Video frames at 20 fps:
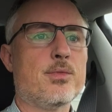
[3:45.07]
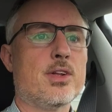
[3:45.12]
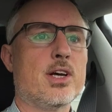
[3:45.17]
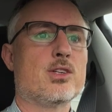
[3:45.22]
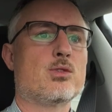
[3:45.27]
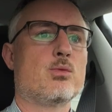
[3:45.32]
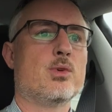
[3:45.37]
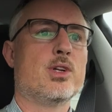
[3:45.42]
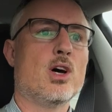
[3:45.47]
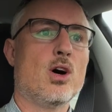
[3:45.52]

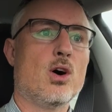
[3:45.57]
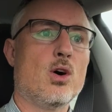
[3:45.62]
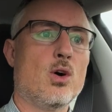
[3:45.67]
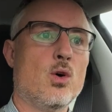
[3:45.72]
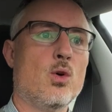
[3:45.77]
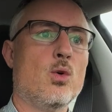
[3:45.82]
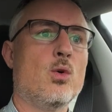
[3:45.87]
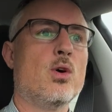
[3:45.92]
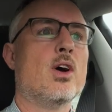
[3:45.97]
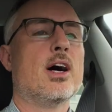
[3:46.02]
as we
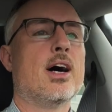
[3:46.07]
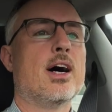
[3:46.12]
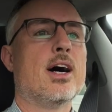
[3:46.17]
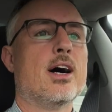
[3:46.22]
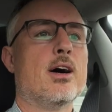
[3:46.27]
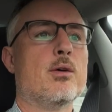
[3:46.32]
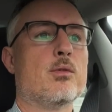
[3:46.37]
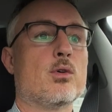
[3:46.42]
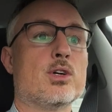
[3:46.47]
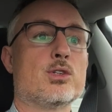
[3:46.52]
know,
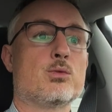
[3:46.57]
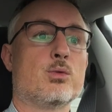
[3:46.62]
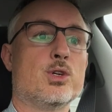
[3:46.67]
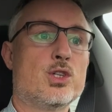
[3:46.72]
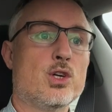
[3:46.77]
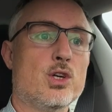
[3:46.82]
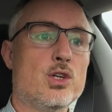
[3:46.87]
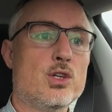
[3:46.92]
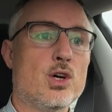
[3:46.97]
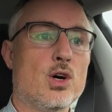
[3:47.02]
or as we
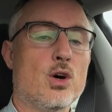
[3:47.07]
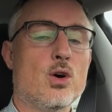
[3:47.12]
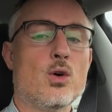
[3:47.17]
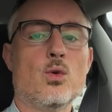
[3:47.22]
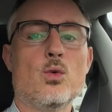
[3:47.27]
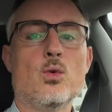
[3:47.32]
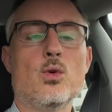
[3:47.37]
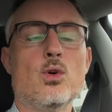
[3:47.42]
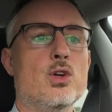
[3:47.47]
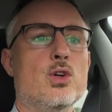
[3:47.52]
should
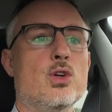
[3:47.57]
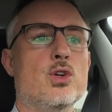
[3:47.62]
know,